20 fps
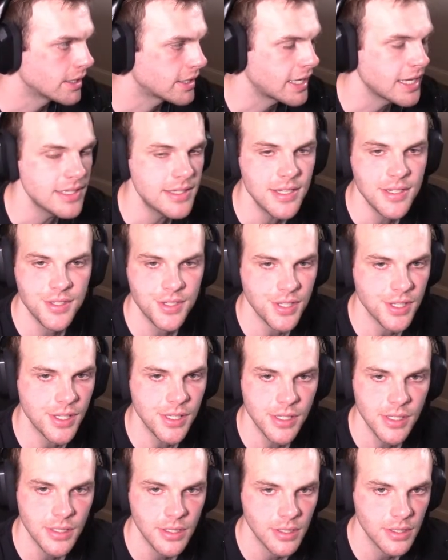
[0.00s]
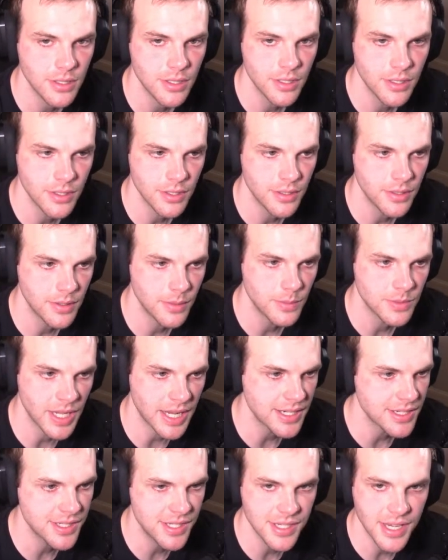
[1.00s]
KTC,
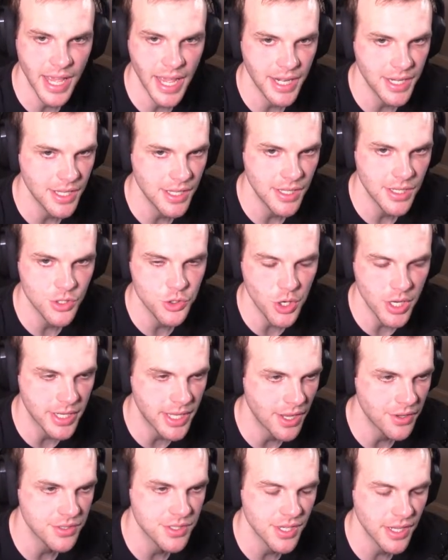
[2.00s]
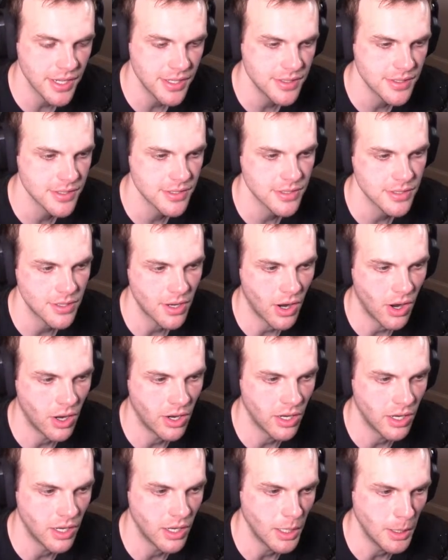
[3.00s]
Dynasty Daddy, trade calc sites.
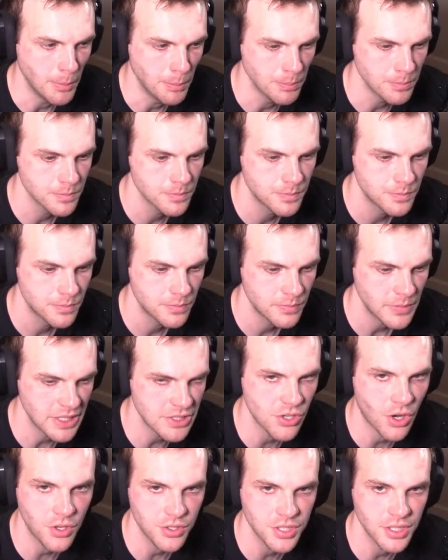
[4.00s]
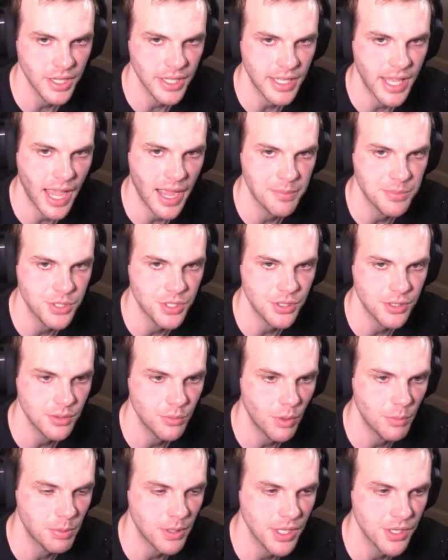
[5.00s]
It's hard to like capture
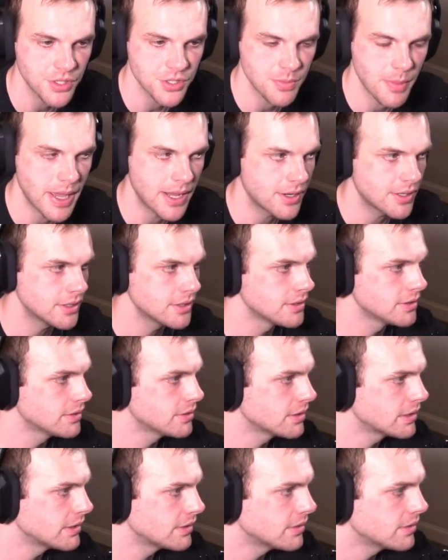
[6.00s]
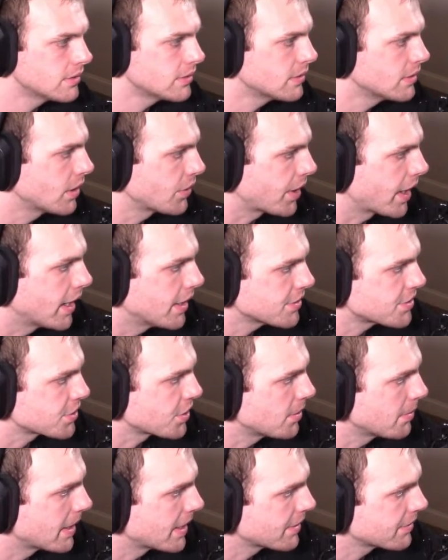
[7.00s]
what players matter. Okay, I'll just
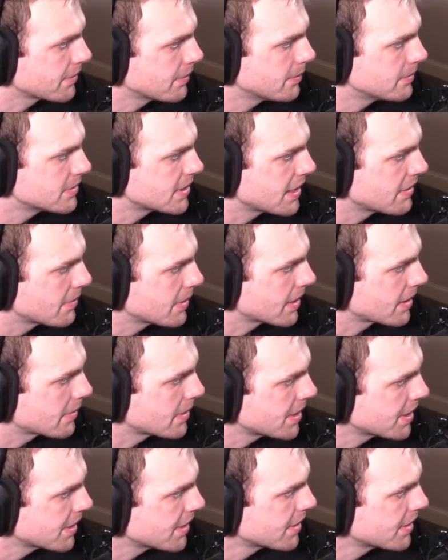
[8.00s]
go on David Montgomery.